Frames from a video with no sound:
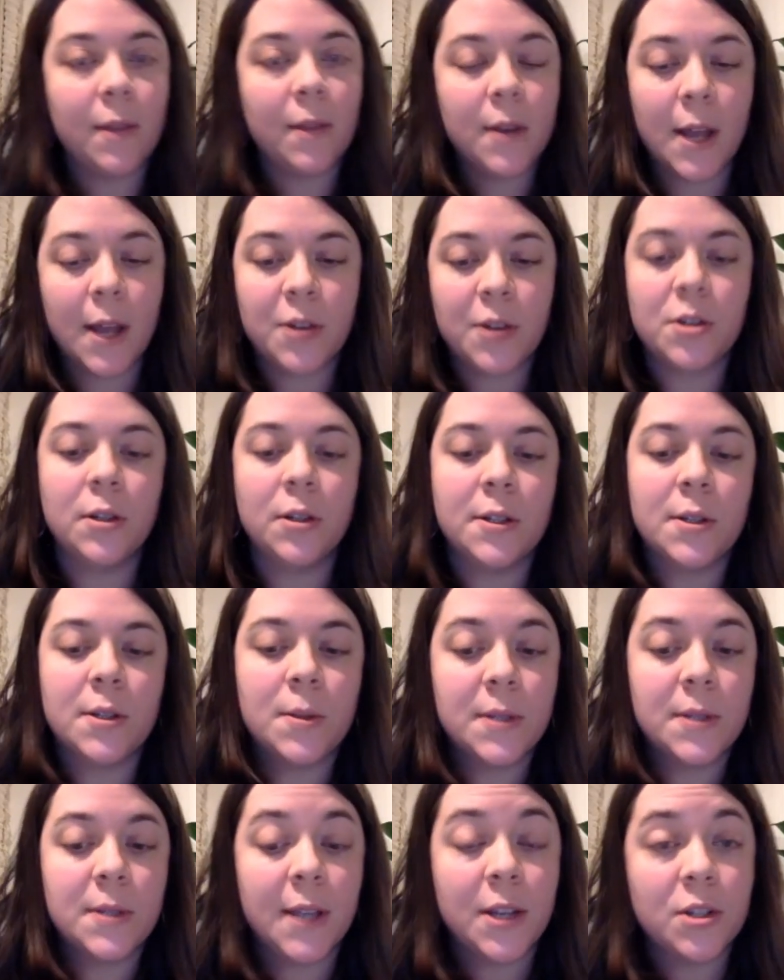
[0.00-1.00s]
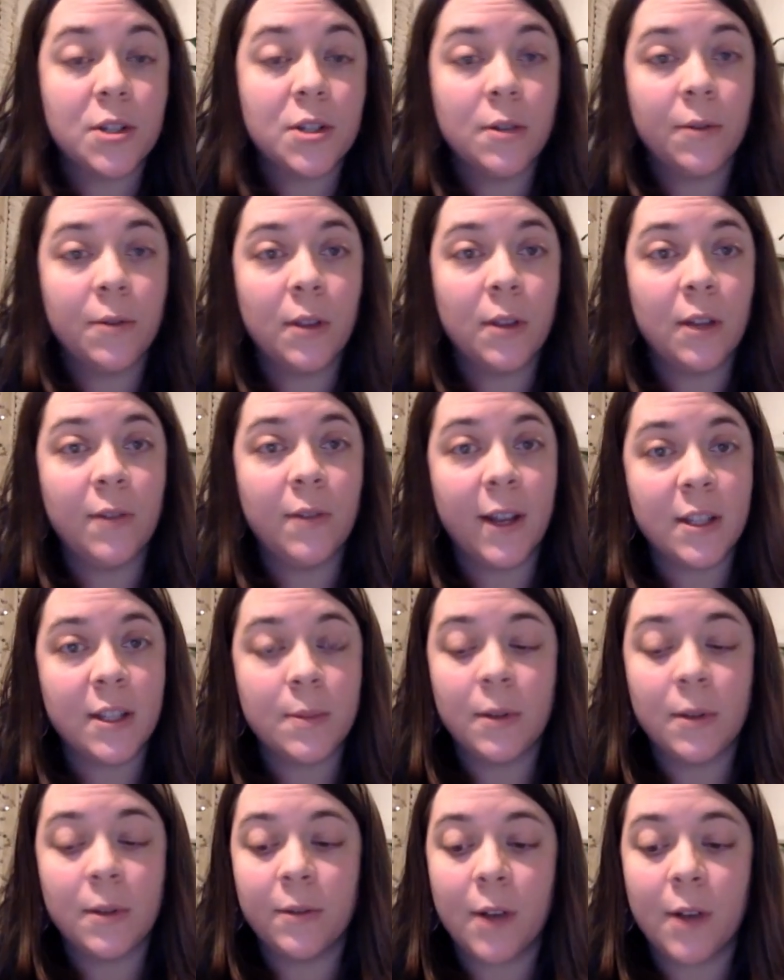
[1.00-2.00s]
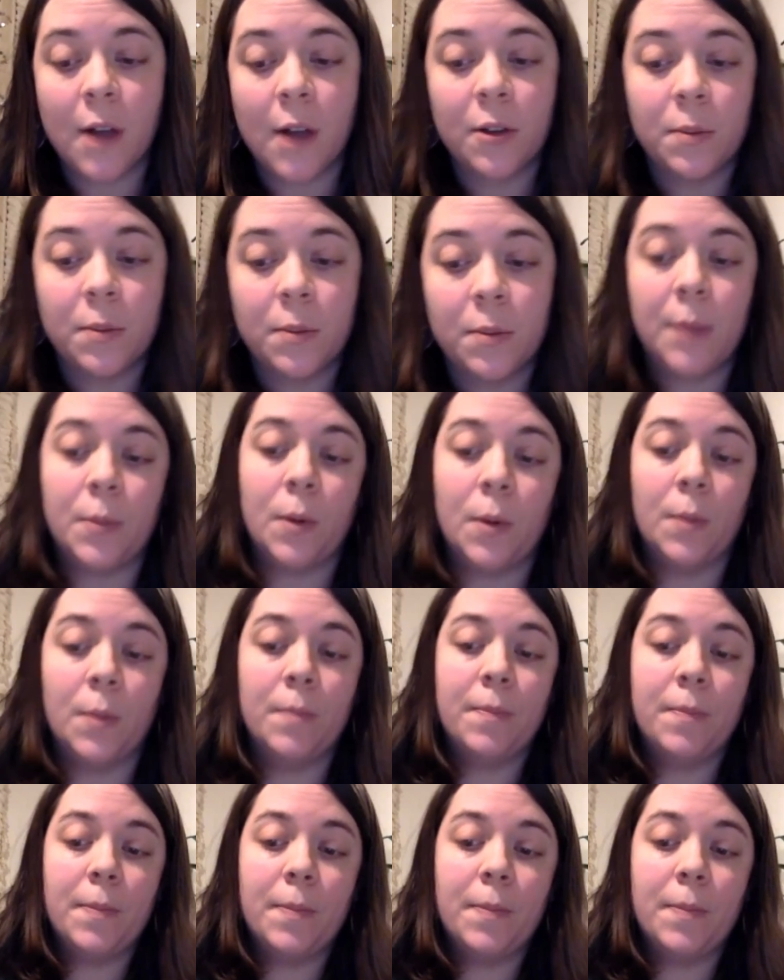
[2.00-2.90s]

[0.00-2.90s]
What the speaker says: the National Association for the Advancement of Colored People.